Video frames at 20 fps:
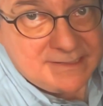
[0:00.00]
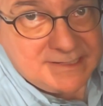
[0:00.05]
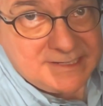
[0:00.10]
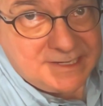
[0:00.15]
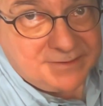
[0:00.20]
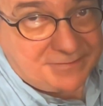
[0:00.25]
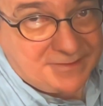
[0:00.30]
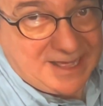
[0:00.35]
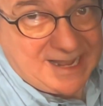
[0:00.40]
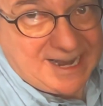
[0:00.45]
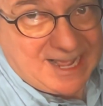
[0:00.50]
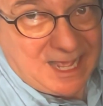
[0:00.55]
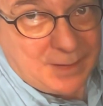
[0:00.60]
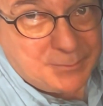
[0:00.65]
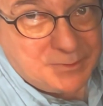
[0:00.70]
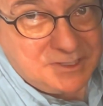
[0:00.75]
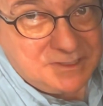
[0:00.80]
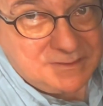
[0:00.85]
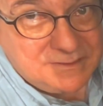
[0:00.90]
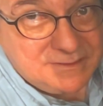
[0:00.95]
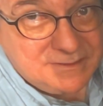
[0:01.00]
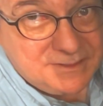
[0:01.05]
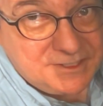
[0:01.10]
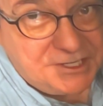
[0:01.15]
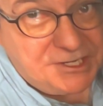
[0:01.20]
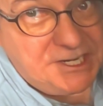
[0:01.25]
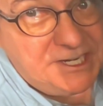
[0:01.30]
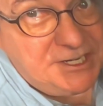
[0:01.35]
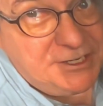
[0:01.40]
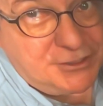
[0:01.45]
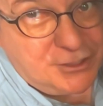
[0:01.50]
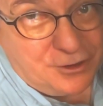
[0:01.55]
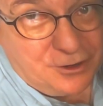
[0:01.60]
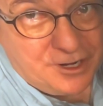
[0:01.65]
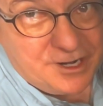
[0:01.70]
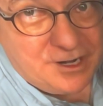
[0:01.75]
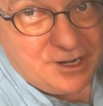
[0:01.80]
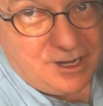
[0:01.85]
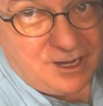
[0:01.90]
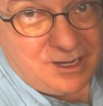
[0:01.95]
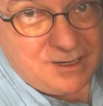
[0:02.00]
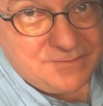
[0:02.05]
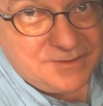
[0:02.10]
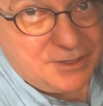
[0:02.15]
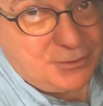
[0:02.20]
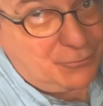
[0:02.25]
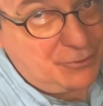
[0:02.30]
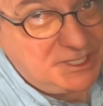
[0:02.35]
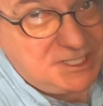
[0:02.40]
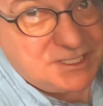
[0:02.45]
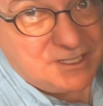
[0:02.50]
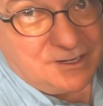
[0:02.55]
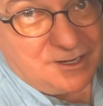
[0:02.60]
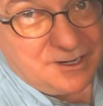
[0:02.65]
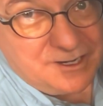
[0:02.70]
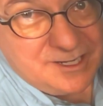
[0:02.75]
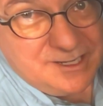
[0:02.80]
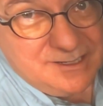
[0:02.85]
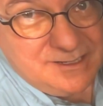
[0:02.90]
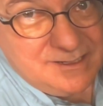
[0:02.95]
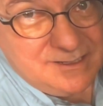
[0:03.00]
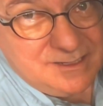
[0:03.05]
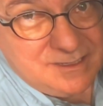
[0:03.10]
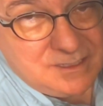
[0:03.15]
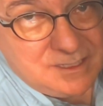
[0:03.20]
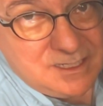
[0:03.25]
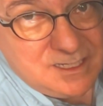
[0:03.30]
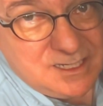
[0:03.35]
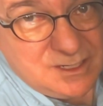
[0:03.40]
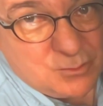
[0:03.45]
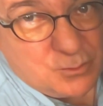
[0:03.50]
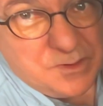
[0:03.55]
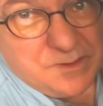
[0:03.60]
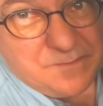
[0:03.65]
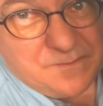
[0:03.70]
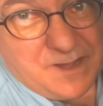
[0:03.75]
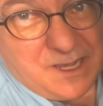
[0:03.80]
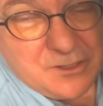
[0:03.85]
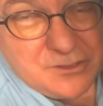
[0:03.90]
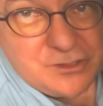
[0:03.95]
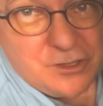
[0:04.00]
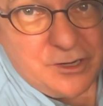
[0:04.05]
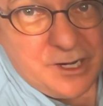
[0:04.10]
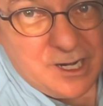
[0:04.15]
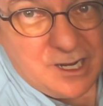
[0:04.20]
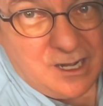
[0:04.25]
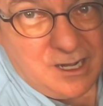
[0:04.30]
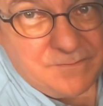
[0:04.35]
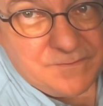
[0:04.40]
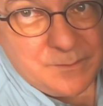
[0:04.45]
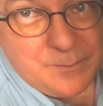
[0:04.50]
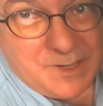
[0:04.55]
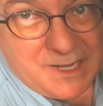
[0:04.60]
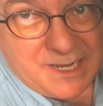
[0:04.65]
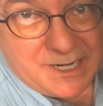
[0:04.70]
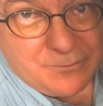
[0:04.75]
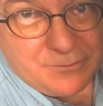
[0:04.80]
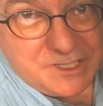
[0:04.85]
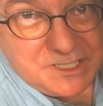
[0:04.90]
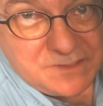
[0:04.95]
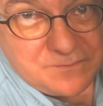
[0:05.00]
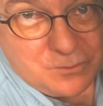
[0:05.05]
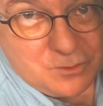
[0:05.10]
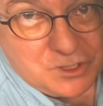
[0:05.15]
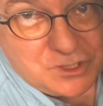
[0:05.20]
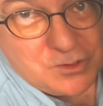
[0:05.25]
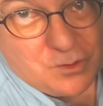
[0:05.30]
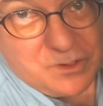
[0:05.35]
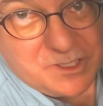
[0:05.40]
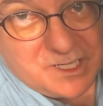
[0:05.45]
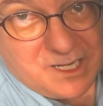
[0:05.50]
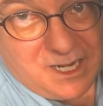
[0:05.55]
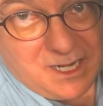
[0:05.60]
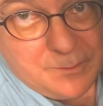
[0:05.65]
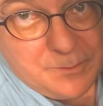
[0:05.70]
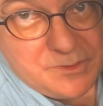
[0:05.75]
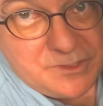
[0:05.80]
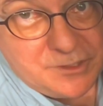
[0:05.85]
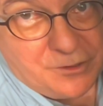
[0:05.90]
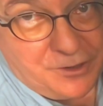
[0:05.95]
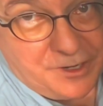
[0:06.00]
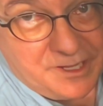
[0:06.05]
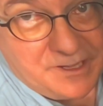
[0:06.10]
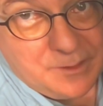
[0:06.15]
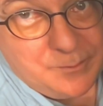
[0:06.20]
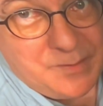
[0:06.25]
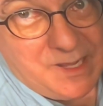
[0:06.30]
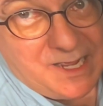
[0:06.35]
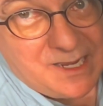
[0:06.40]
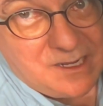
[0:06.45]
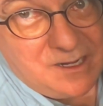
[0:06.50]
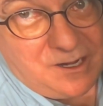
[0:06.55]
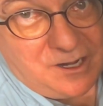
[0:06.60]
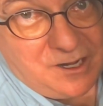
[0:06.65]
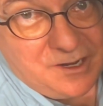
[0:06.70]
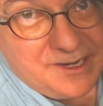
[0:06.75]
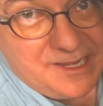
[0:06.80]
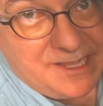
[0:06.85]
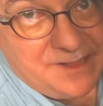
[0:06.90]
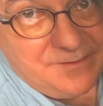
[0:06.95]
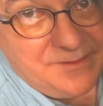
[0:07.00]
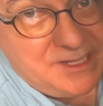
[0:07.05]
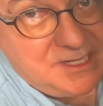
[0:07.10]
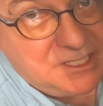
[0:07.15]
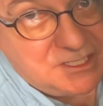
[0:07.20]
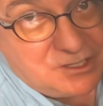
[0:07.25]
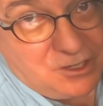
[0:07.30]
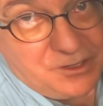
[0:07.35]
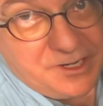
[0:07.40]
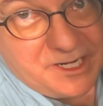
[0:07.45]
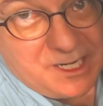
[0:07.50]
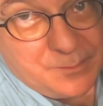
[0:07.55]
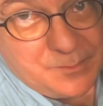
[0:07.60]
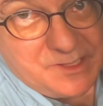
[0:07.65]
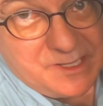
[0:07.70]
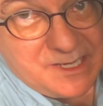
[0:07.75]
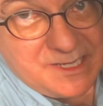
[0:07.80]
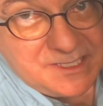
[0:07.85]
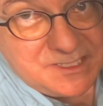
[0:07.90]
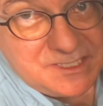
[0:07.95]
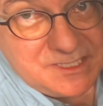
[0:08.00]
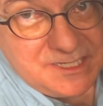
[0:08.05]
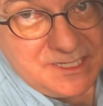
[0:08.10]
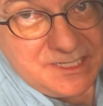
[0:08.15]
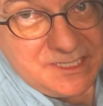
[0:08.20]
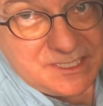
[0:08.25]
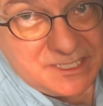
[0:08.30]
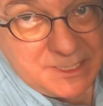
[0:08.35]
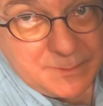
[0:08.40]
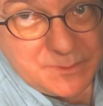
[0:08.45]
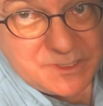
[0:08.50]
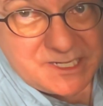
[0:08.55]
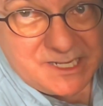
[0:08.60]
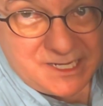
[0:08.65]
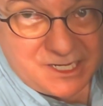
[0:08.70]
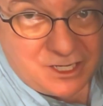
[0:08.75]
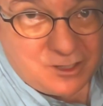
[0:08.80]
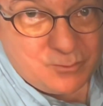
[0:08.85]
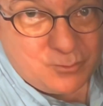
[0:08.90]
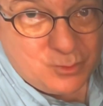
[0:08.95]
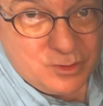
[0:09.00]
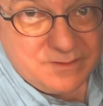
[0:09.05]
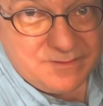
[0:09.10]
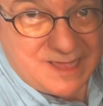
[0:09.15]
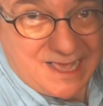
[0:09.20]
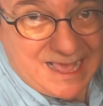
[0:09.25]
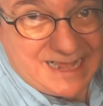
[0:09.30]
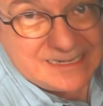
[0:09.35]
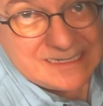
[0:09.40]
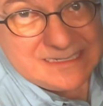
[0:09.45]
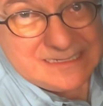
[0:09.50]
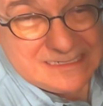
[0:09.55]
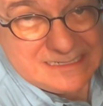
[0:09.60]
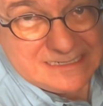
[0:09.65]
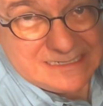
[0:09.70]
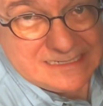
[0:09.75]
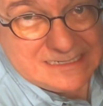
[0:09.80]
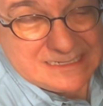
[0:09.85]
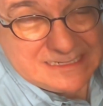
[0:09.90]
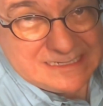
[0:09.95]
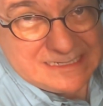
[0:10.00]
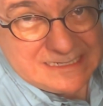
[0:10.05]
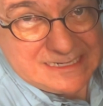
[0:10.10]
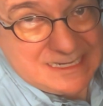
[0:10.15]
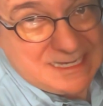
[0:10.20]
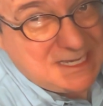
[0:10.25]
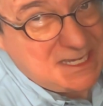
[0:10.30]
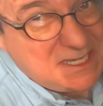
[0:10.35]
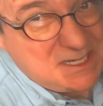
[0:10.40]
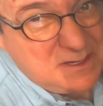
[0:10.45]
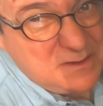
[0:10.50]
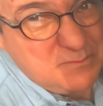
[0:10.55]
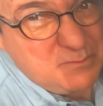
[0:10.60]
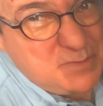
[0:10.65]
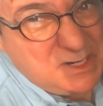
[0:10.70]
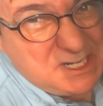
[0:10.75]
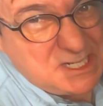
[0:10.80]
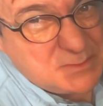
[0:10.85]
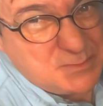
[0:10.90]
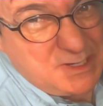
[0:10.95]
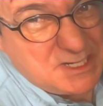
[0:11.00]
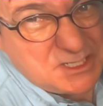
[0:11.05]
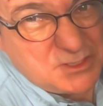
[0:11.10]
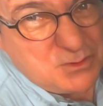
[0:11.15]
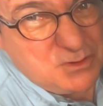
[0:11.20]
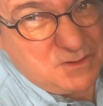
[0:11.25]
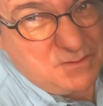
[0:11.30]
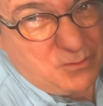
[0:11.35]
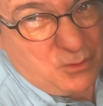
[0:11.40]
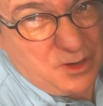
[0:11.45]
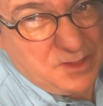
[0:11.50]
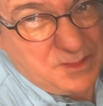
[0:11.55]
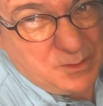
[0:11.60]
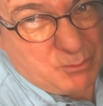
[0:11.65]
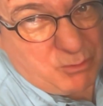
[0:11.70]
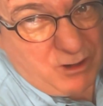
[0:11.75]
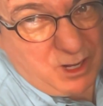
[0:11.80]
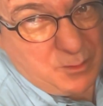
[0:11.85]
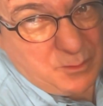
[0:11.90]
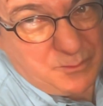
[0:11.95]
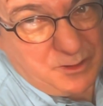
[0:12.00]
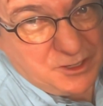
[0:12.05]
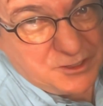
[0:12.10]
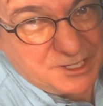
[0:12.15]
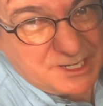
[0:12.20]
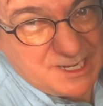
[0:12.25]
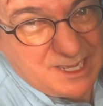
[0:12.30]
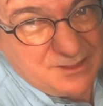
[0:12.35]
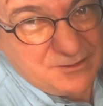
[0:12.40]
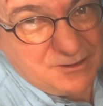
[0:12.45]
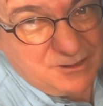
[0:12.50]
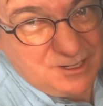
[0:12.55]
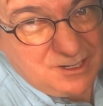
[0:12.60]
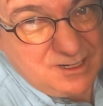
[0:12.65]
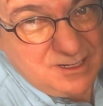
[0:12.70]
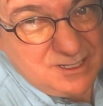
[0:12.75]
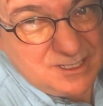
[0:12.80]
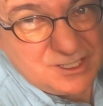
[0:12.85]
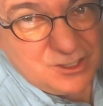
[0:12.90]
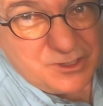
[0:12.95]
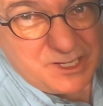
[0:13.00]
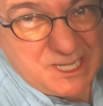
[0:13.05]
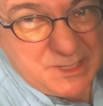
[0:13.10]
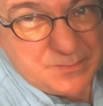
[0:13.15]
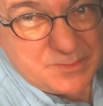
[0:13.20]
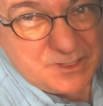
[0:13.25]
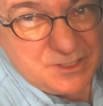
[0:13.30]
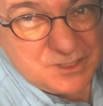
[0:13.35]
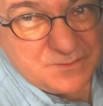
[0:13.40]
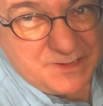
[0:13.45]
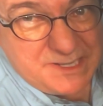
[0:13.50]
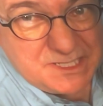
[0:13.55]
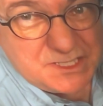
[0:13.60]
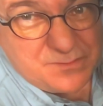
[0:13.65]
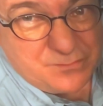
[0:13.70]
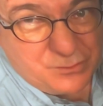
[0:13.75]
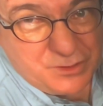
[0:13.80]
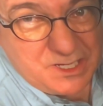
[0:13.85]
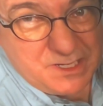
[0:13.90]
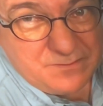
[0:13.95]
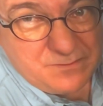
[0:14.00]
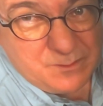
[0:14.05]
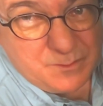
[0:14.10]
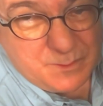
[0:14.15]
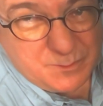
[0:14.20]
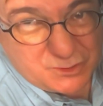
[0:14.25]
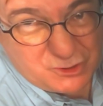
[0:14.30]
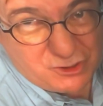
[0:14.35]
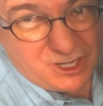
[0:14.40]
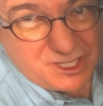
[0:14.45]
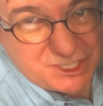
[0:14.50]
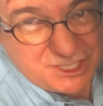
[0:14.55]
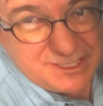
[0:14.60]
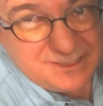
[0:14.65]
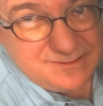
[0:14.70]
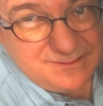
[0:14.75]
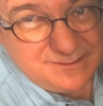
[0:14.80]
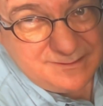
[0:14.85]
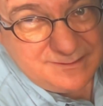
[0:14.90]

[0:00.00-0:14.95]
If that happens, you need to turn it off and restart. We've found turning off the batteries for a short time, turning them back on, and then starting up the AC seems to help with that. But it's best to avoid the problem altogether, so keep those vents free from obstruction.